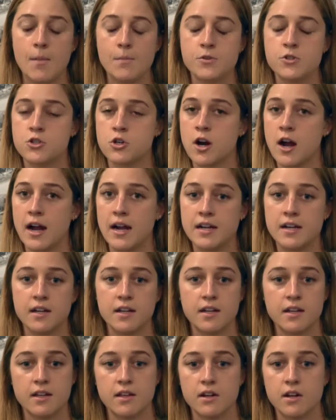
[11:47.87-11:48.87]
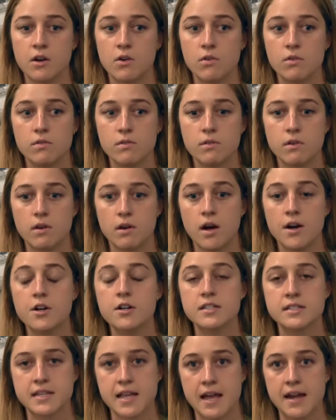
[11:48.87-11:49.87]
trying to
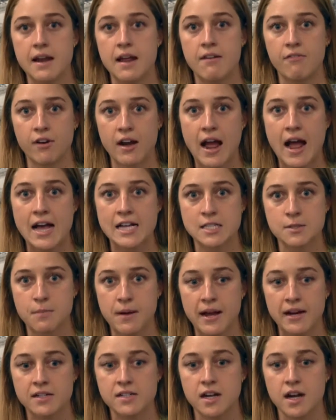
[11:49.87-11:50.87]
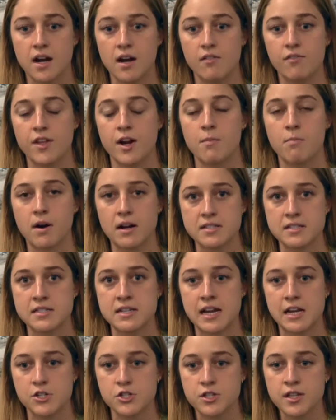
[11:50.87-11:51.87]
understand every aspect of their
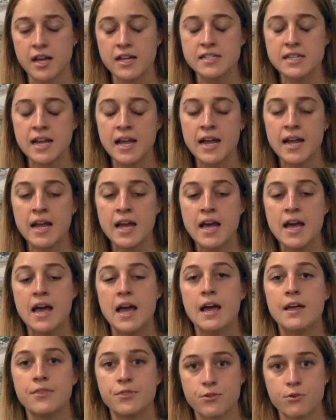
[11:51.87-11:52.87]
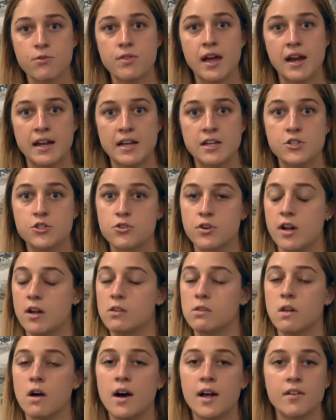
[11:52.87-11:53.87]
presentation that day, and through that history, a
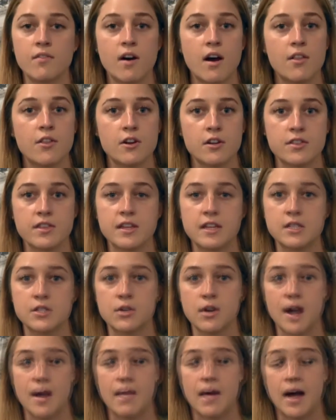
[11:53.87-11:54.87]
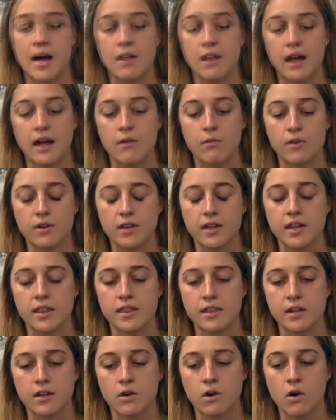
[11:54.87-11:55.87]
lot of other things. I really
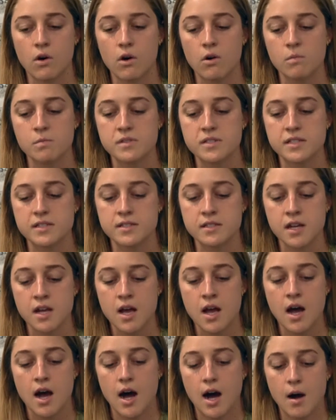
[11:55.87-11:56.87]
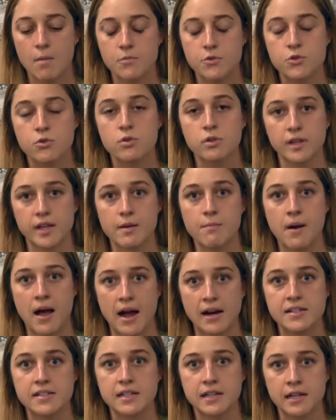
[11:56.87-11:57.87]
think homes is truly
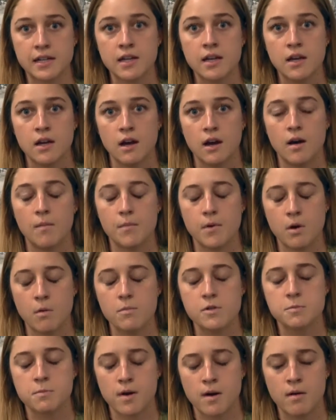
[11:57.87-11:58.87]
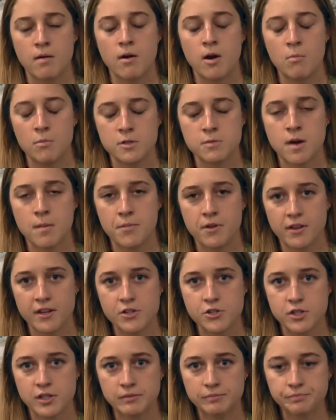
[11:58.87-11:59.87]
impacting the homeless
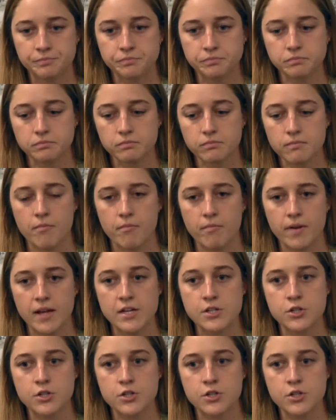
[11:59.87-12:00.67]
population. In